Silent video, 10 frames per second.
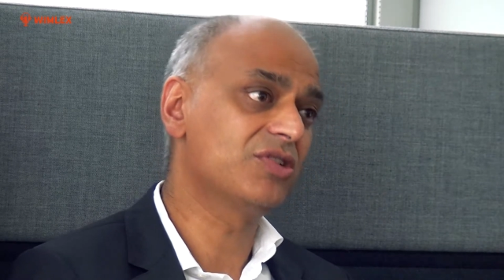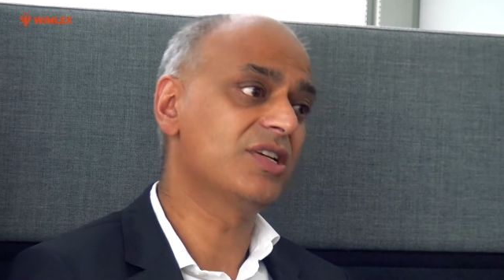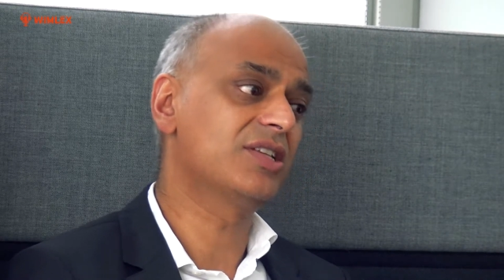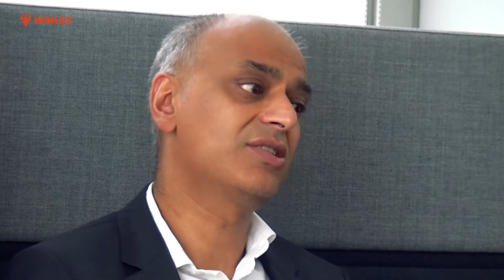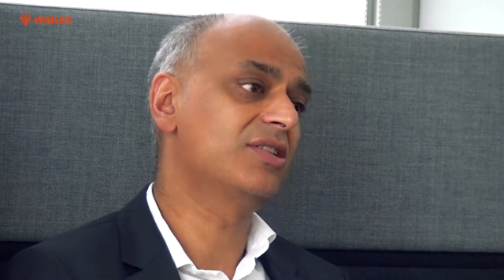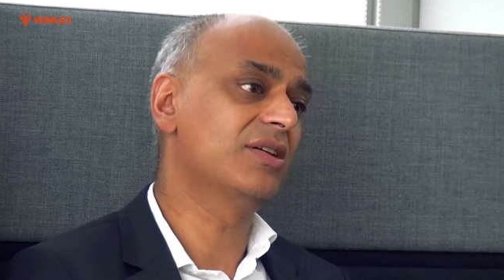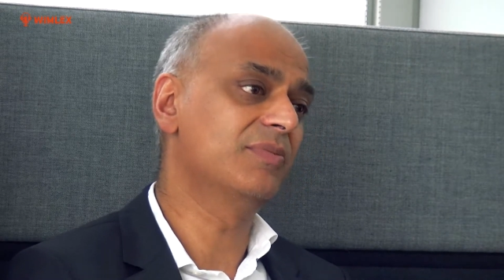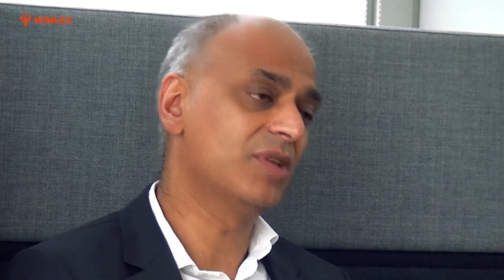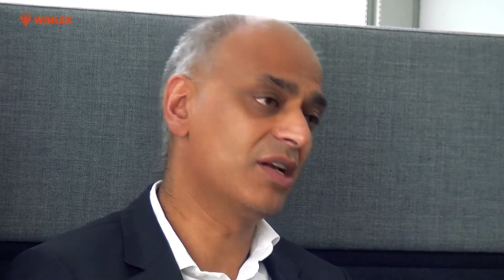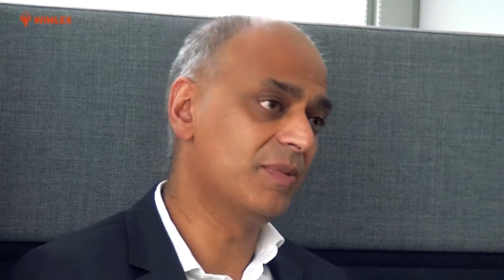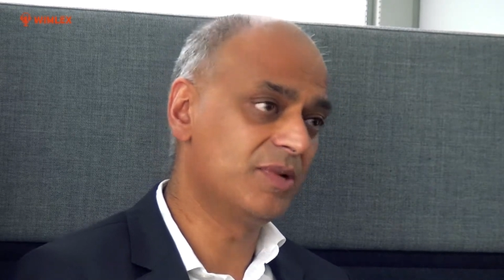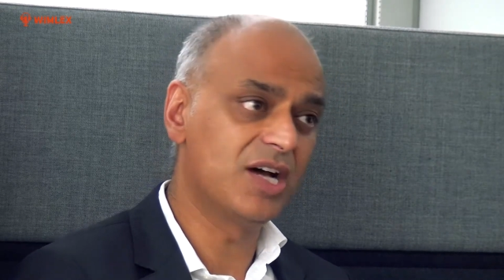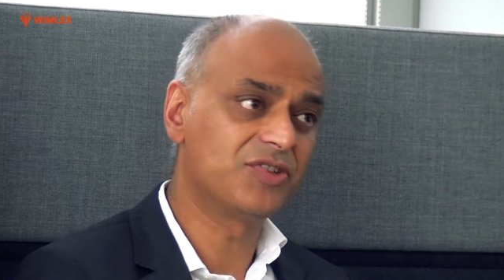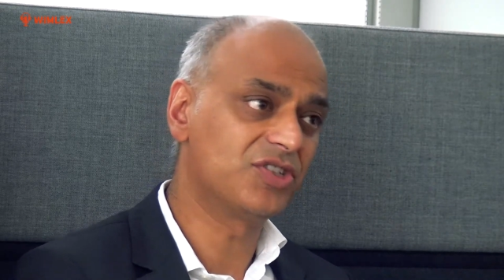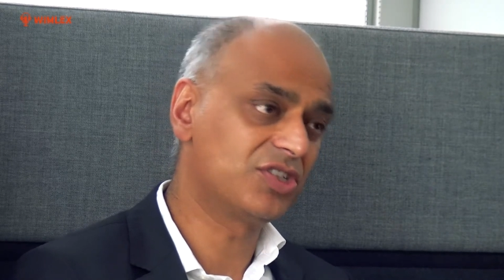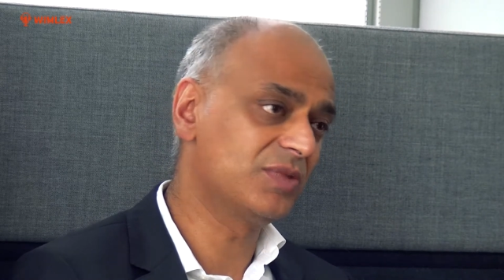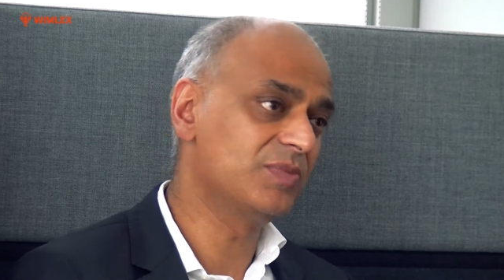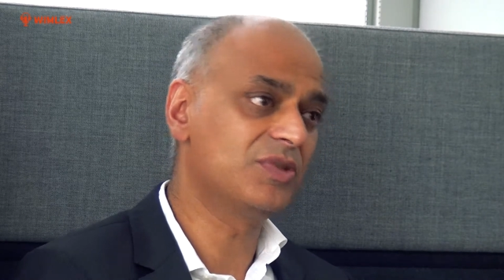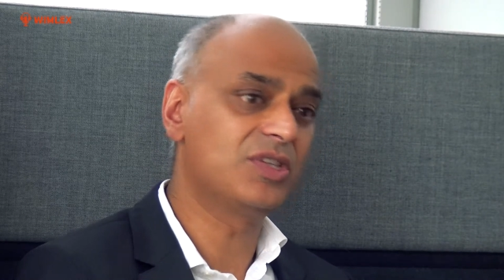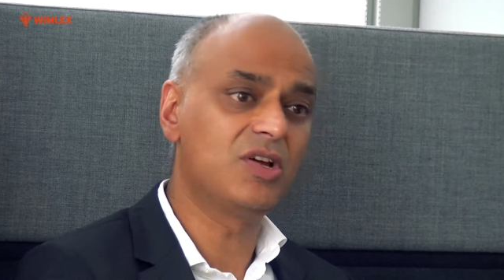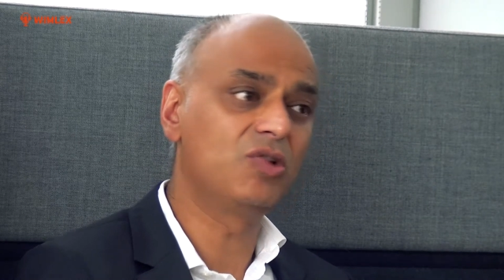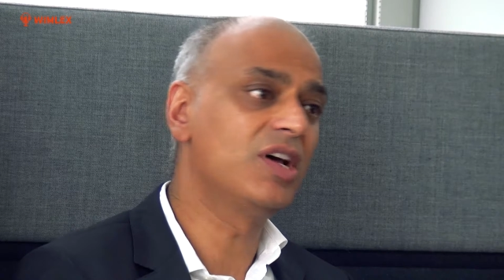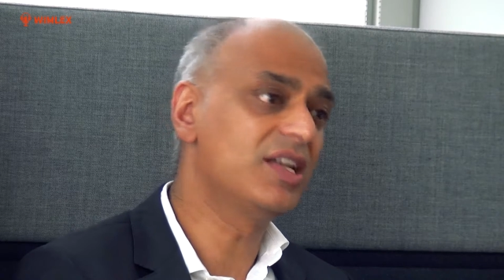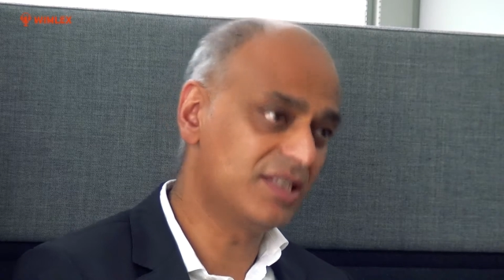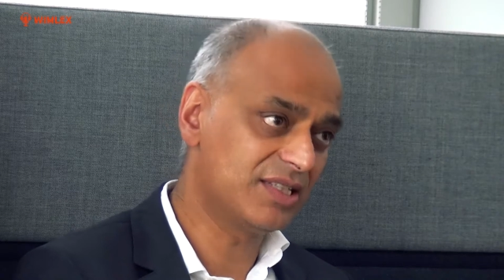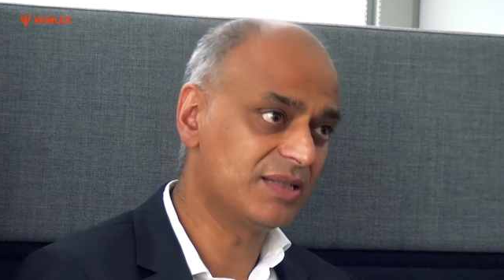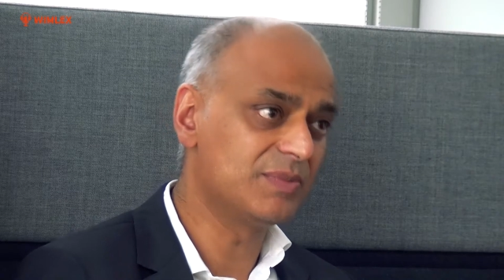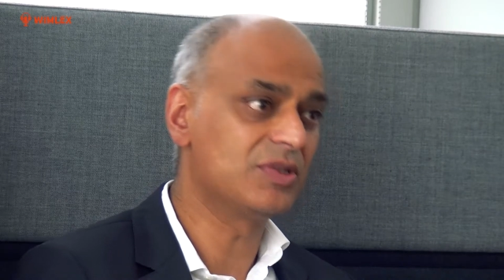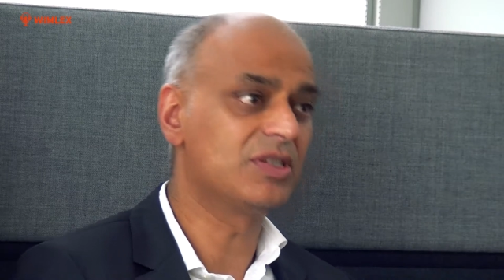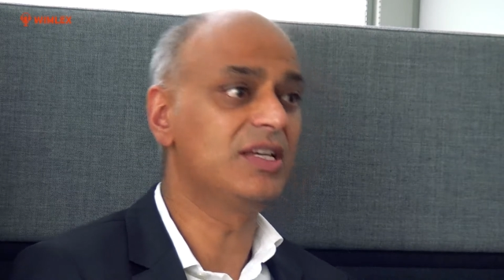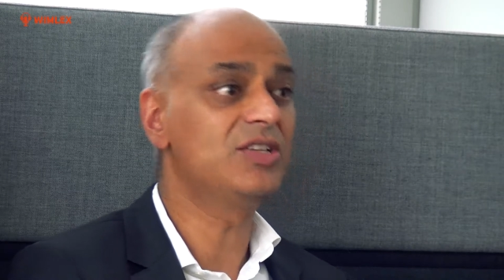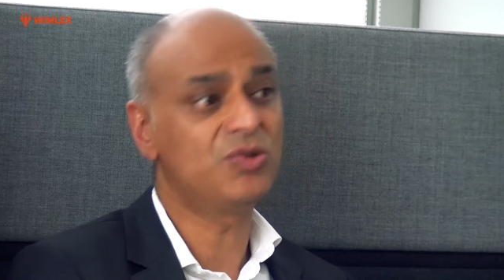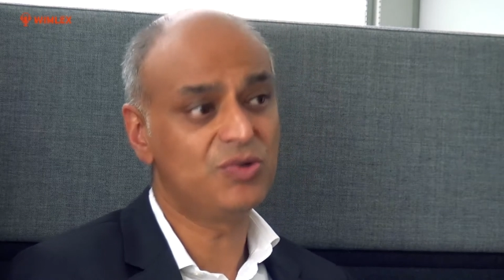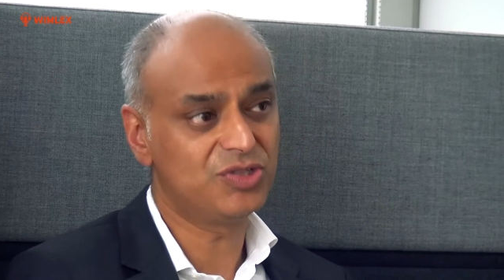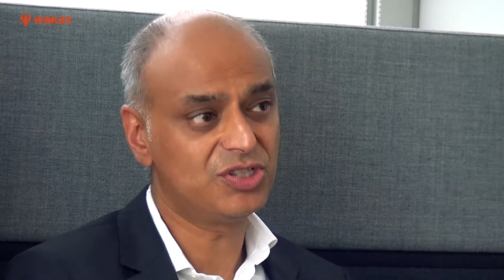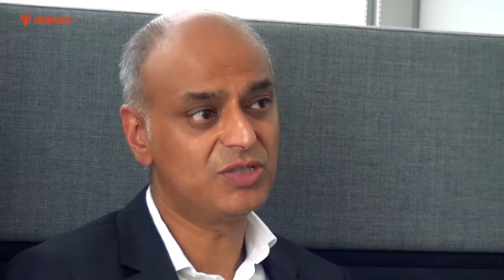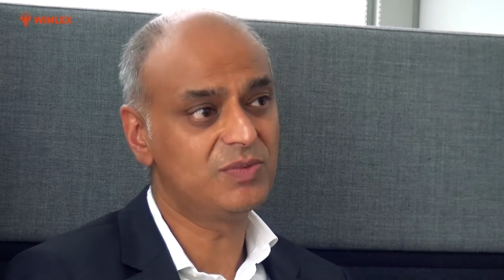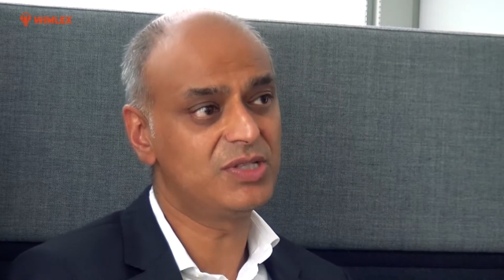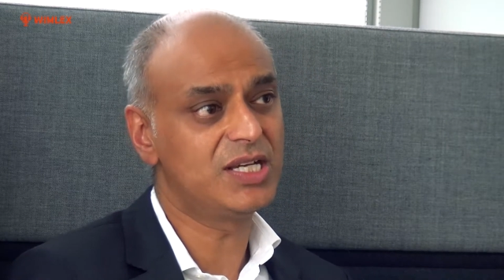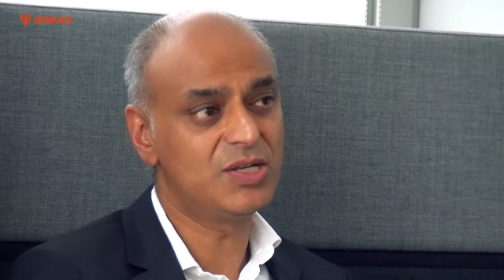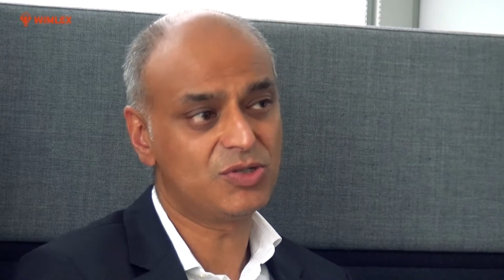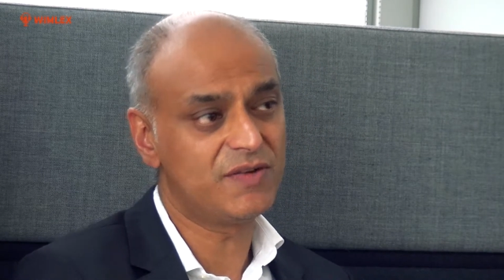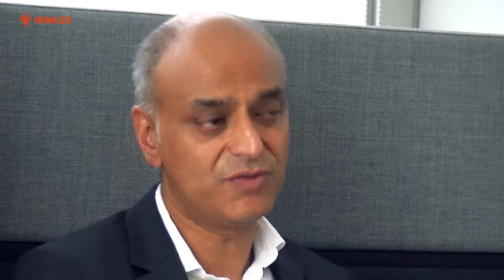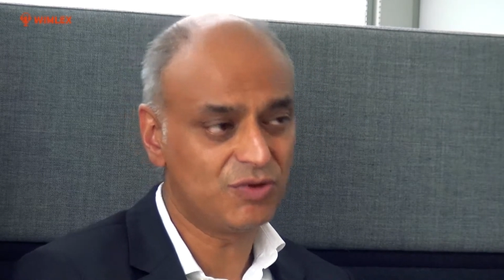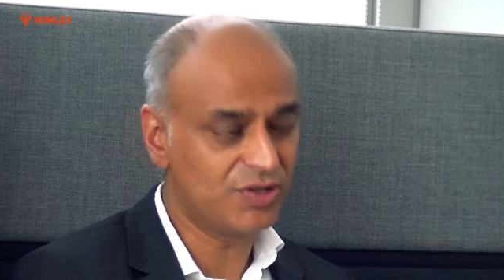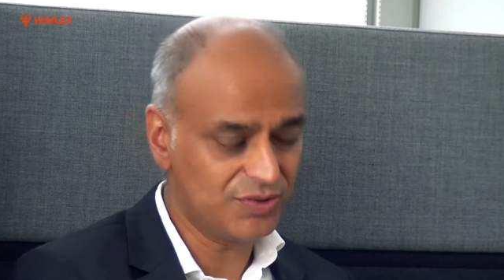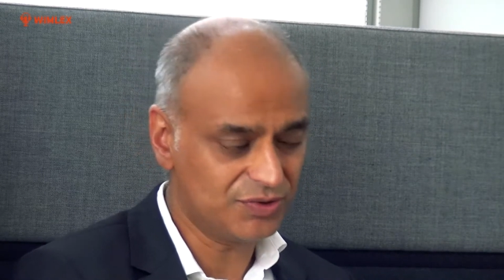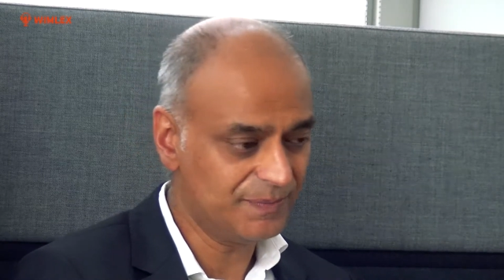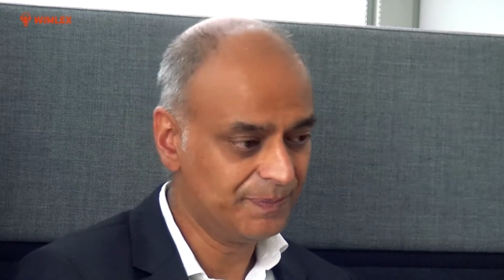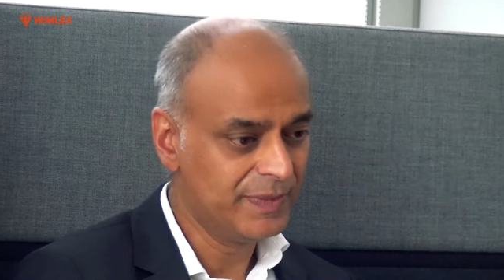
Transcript: So that's the club card systems, the online systems, the in-store systems. I looked after all those.